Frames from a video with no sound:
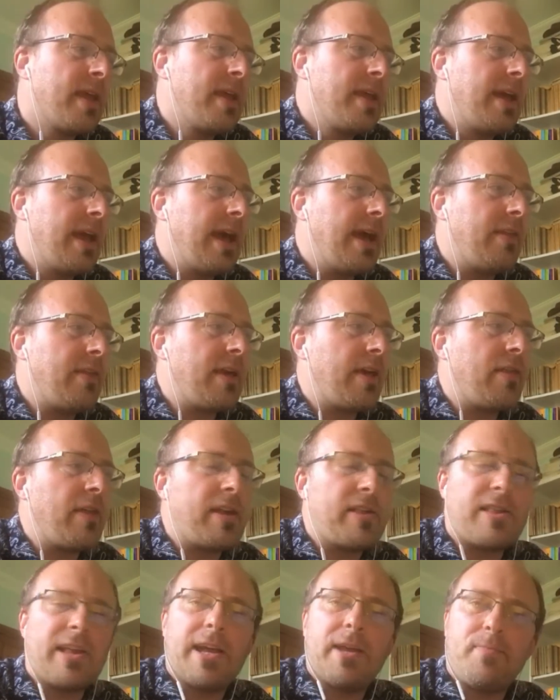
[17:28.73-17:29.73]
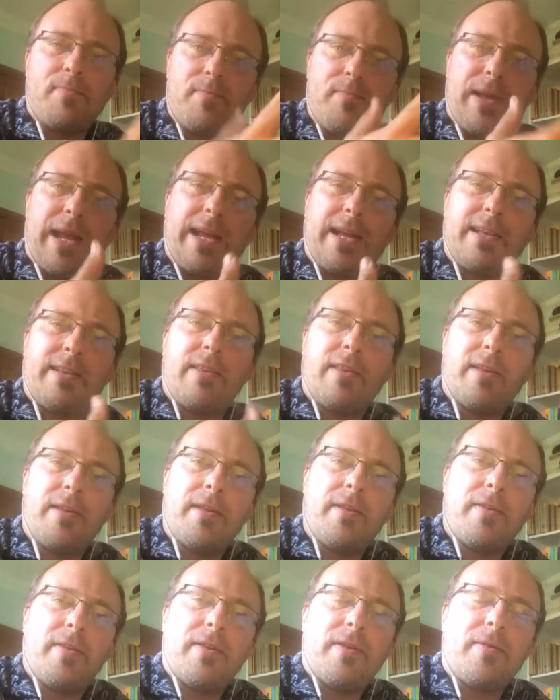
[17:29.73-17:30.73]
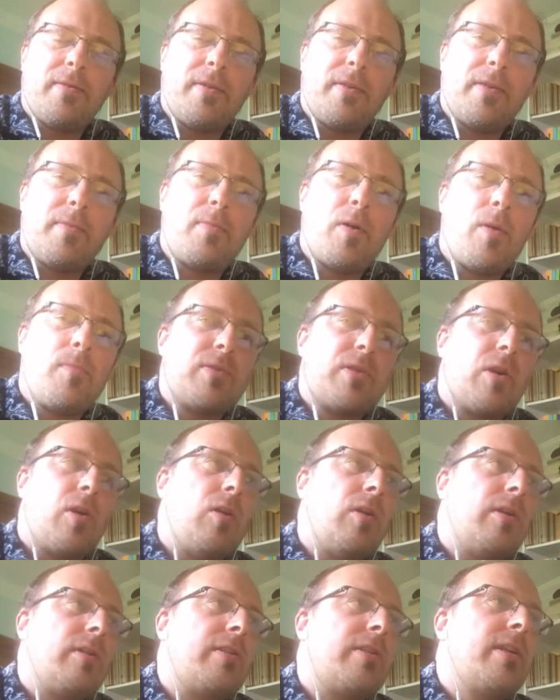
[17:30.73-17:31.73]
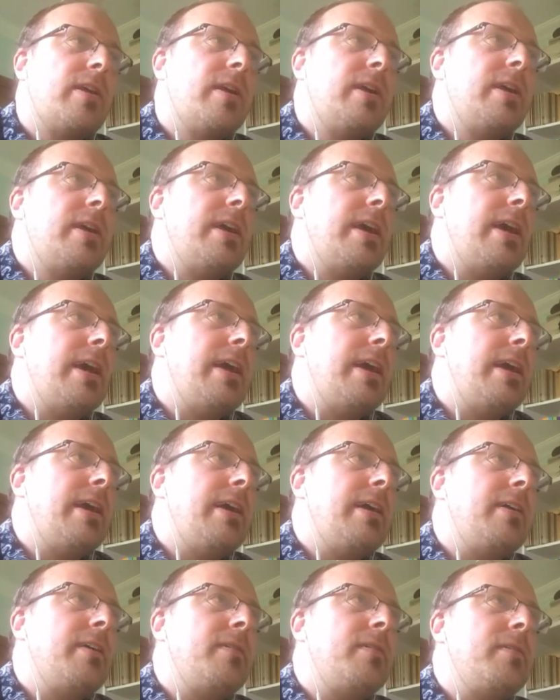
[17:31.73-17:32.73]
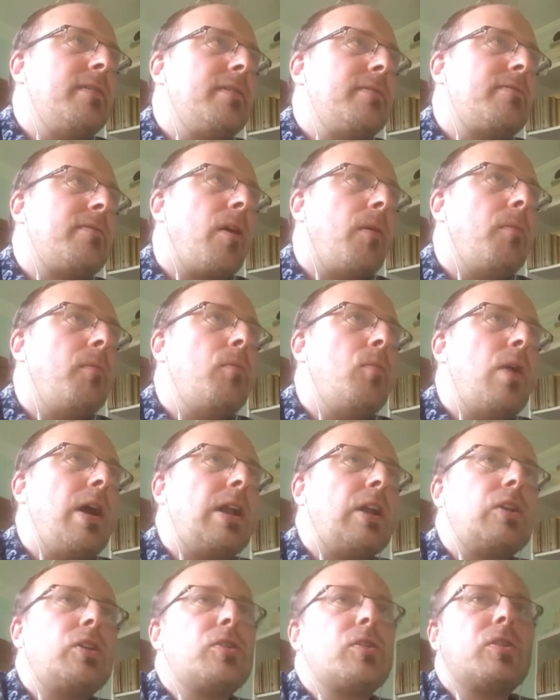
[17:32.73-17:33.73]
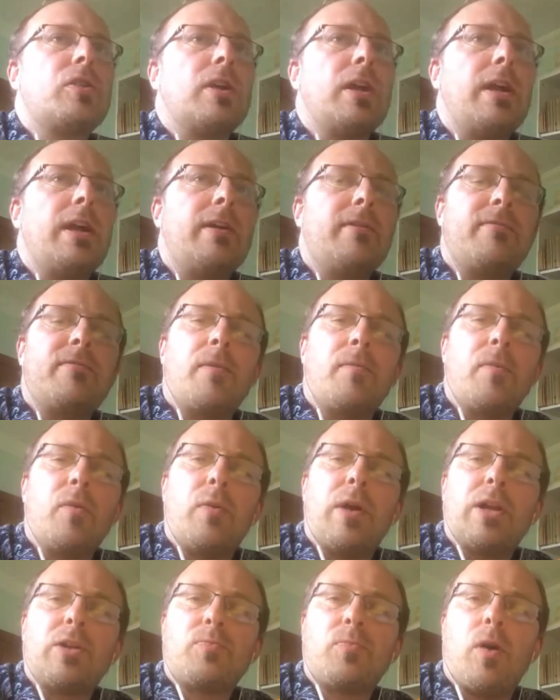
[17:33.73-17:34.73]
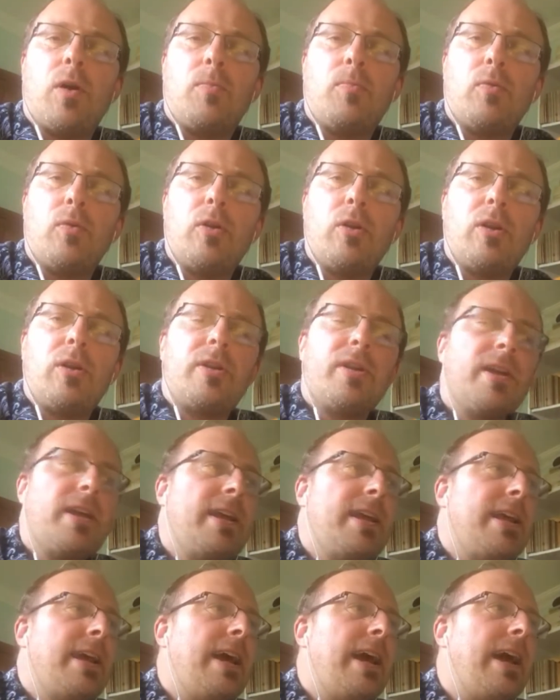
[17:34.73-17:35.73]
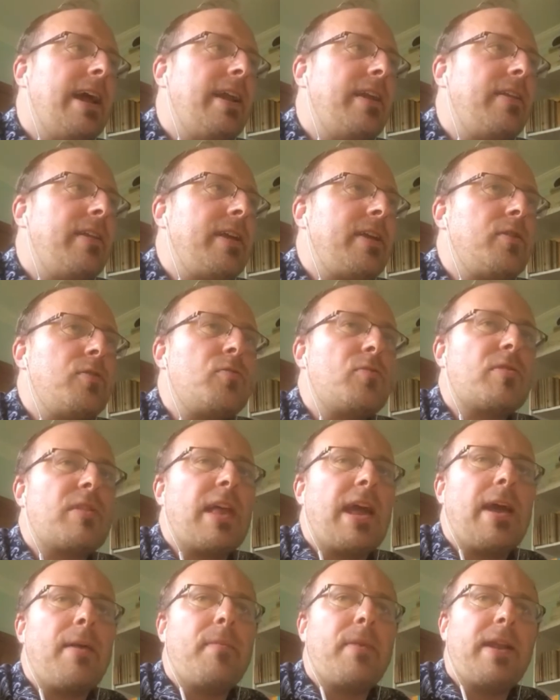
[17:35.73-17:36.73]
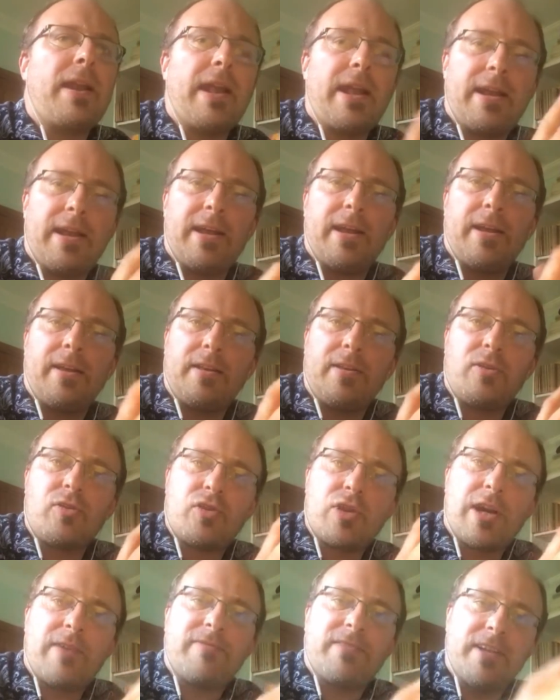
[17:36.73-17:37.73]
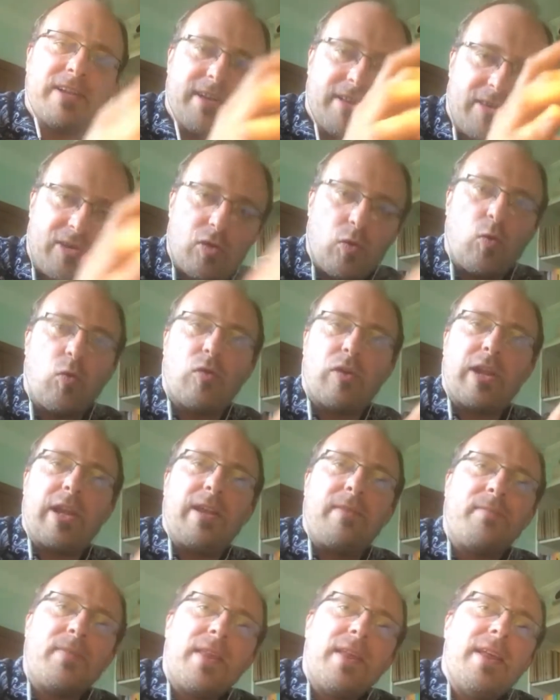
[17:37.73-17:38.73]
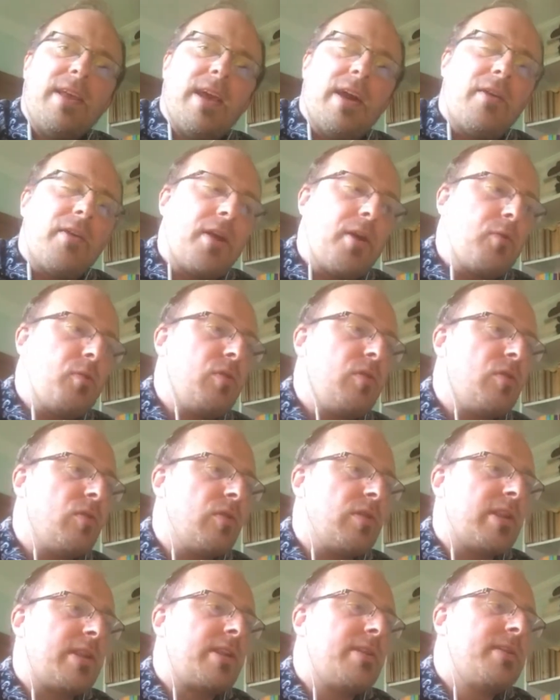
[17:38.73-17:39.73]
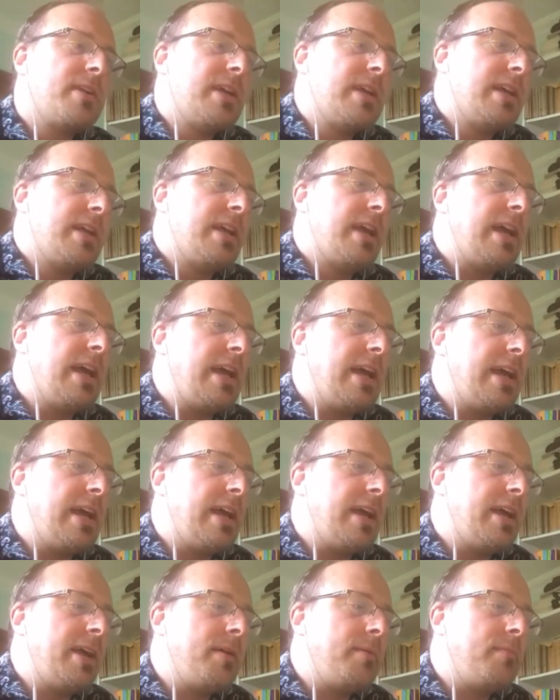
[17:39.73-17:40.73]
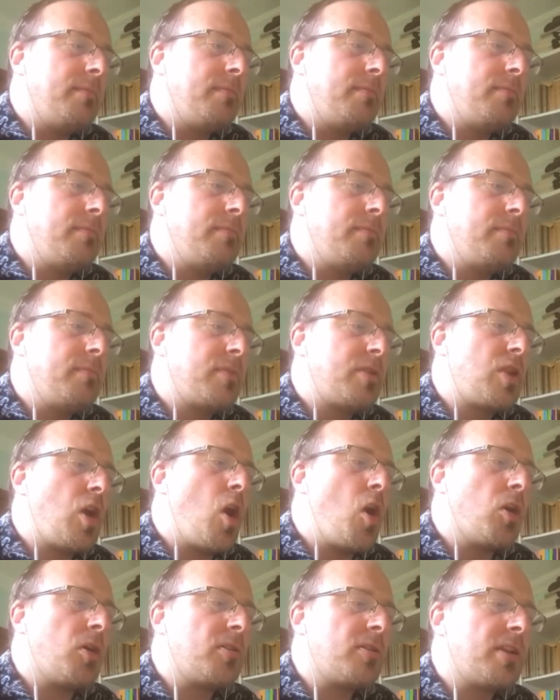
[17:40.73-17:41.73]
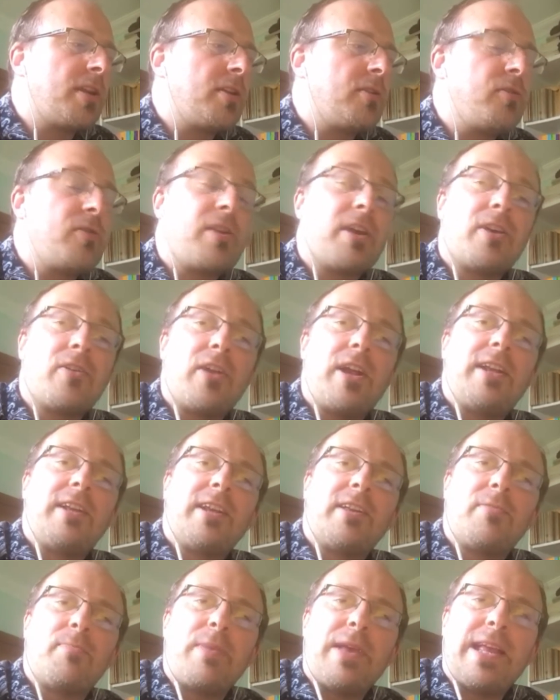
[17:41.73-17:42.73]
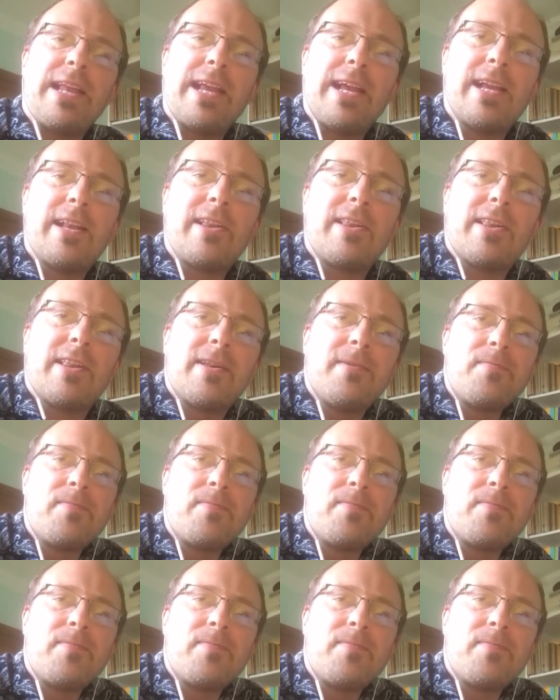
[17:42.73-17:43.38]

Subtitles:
The others, I picked the pop songs from from the Welsh pop world, and they used them, and then I drafted a story around those songs, and it was a great experience